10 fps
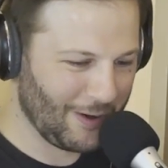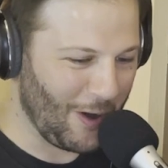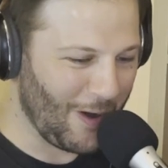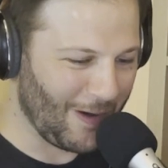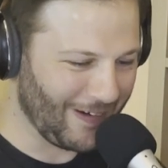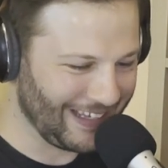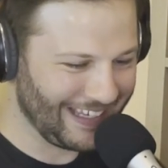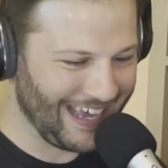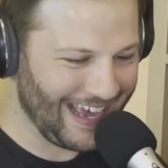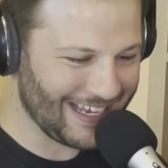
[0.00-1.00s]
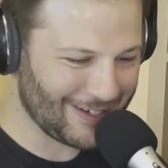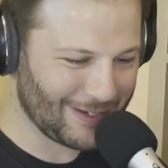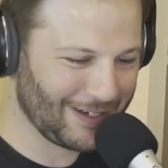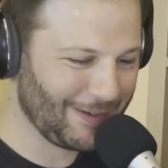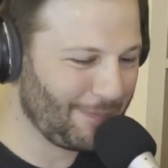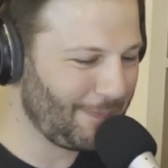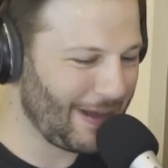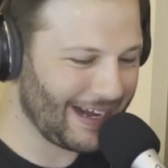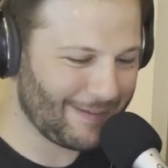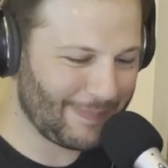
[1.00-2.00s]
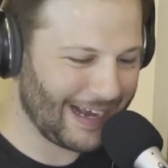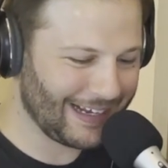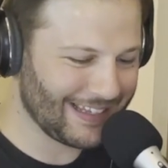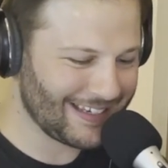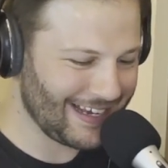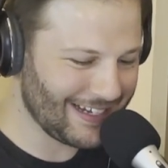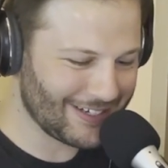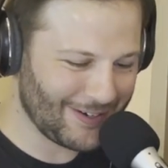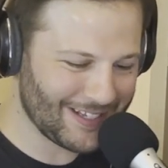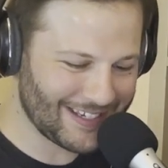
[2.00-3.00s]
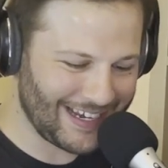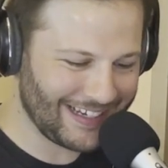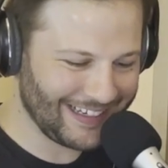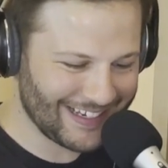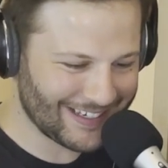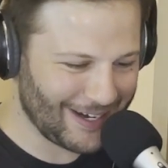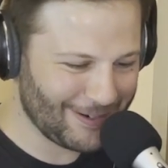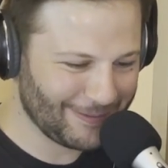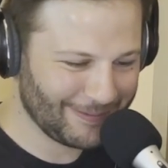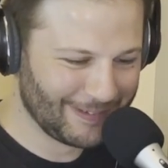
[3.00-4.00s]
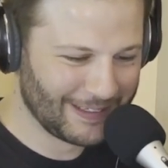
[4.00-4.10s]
Oh yes, back in the Sunshine State. Let's go.